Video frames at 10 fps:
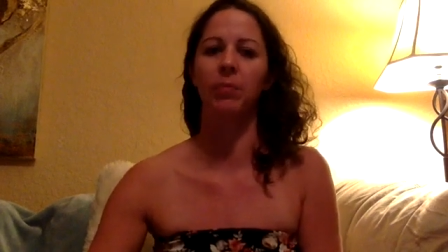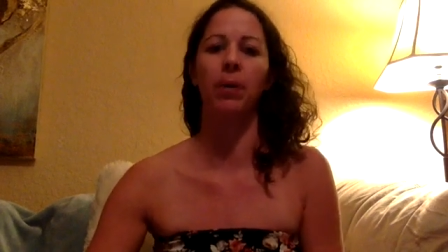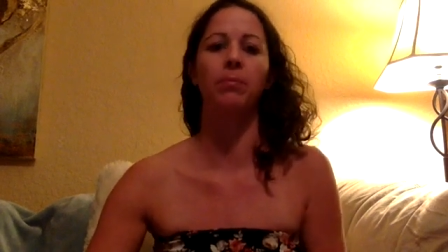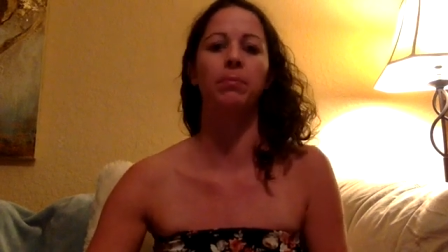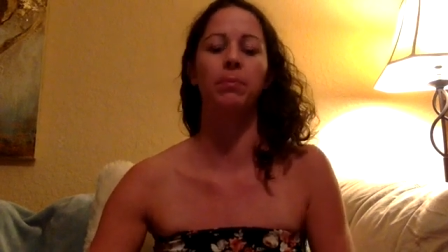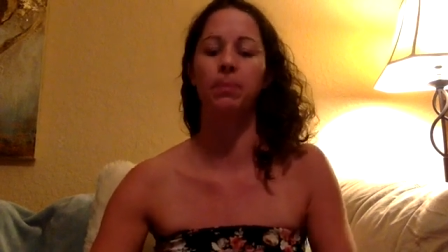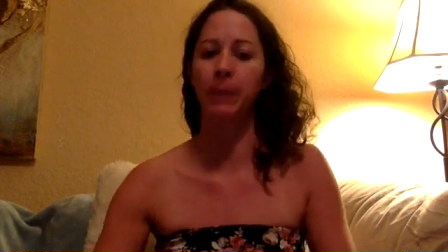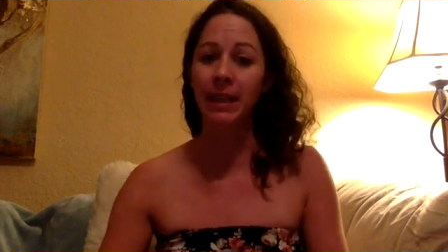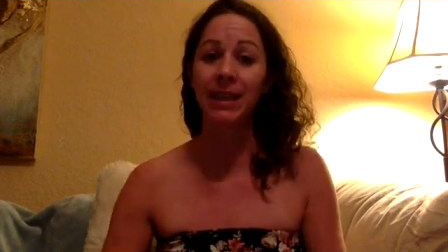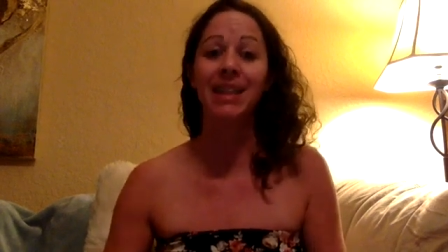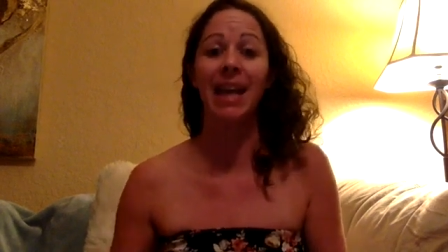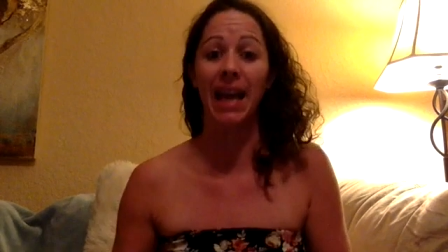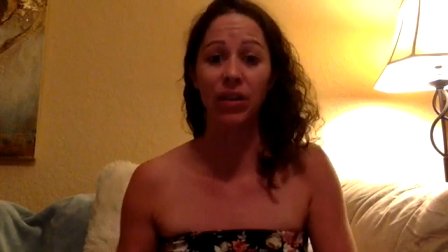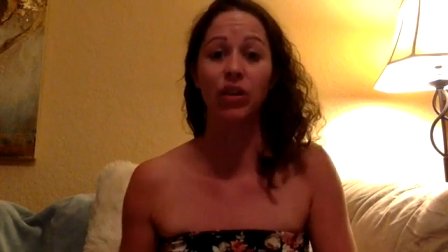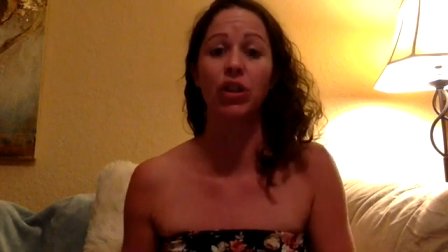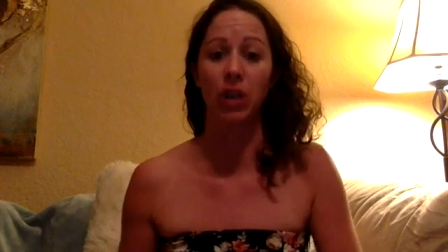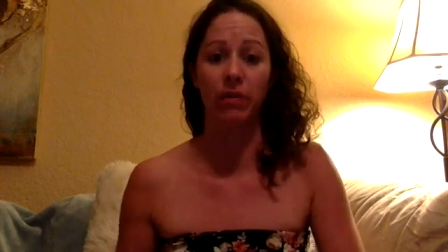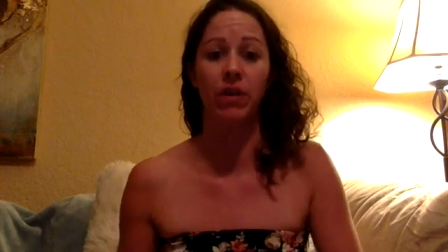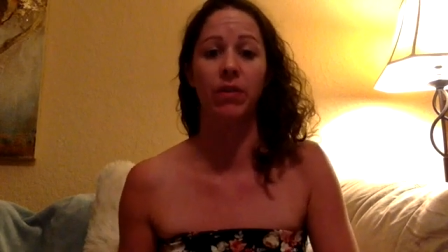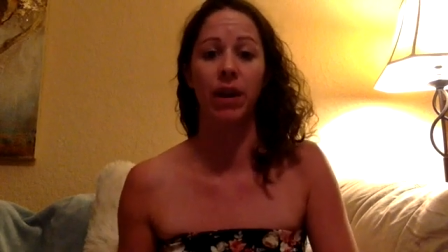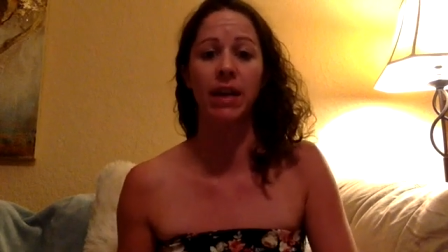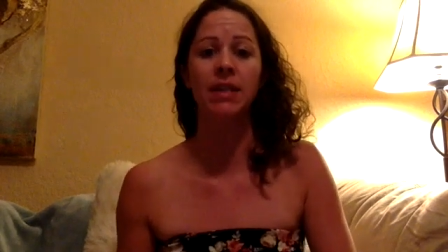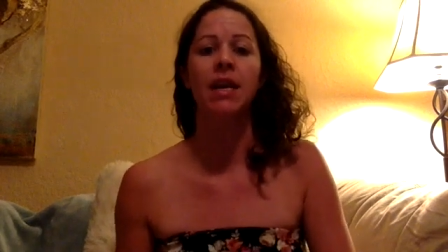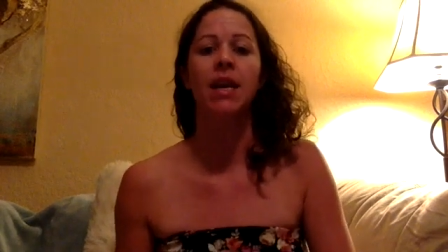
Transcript: about being the energy of it, right?